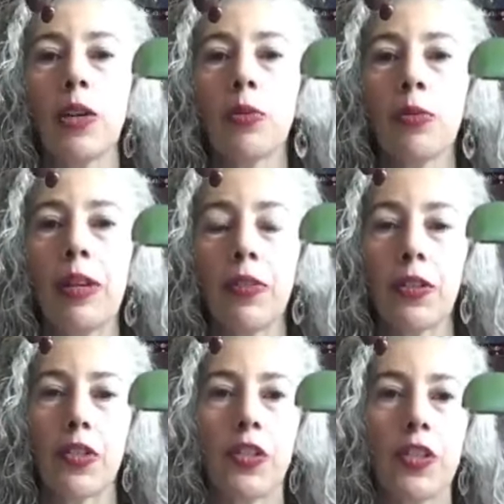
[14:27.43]

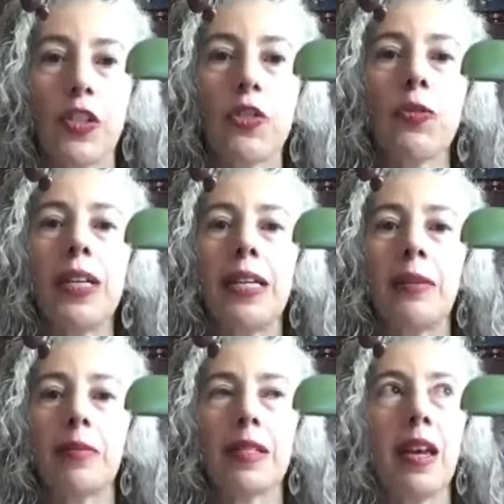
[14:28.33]
rivers,
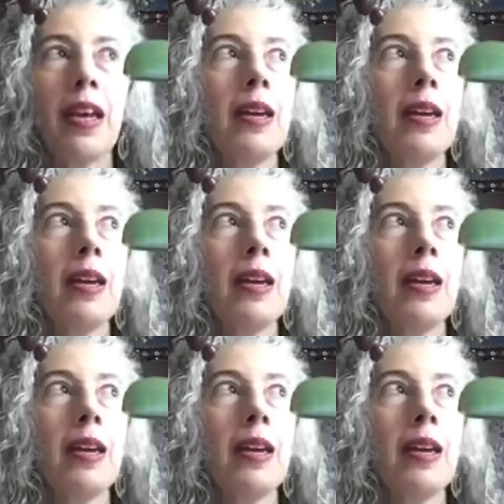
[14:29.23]
streams,